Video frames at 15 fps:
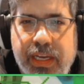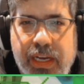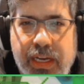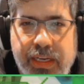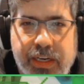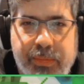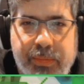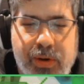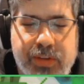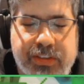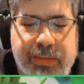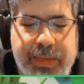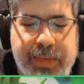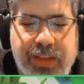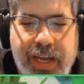your opponent's
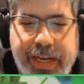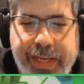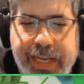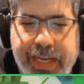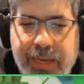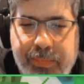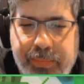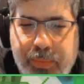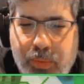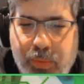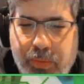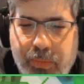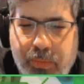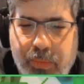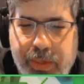going to be lining up
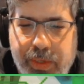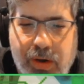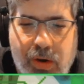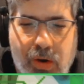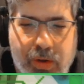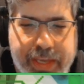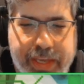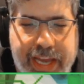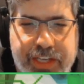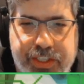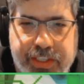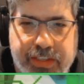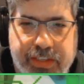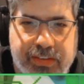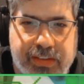what we call
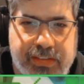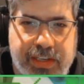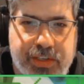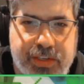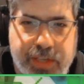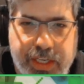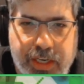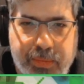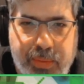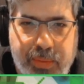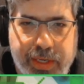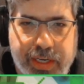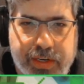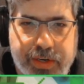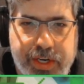catches. Essentially, you're
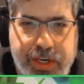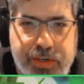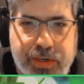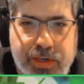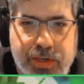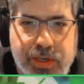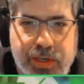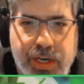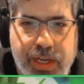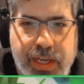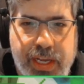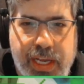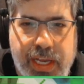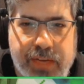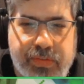putting a creature
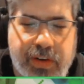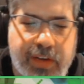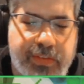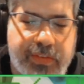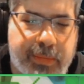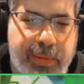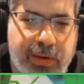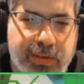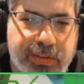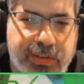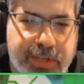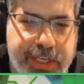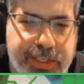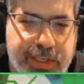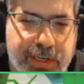in front of your opponent's
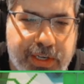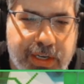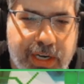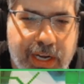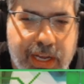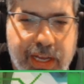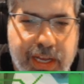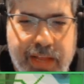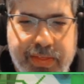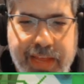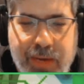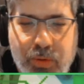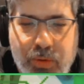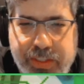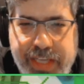creature
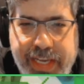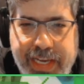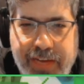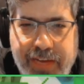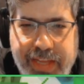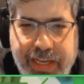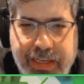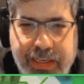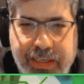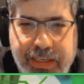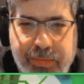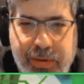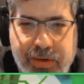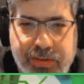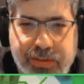that will take out
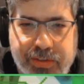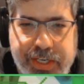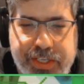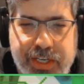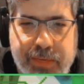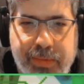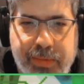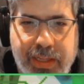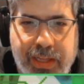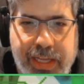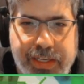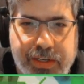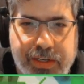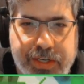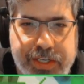your opponent's creature but
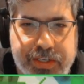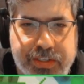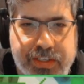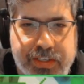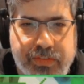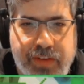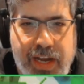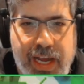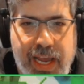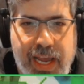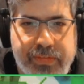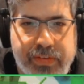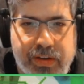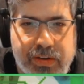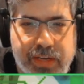let your creature
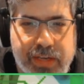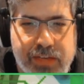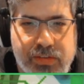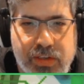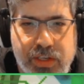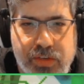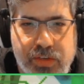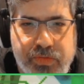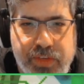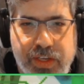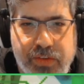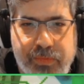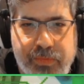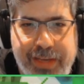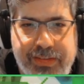survive. Okay, so
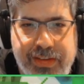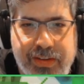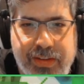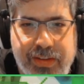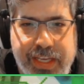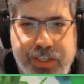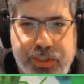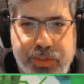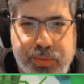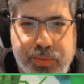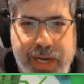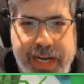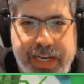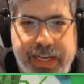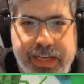you've basically
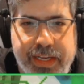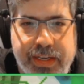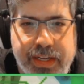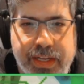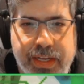traded,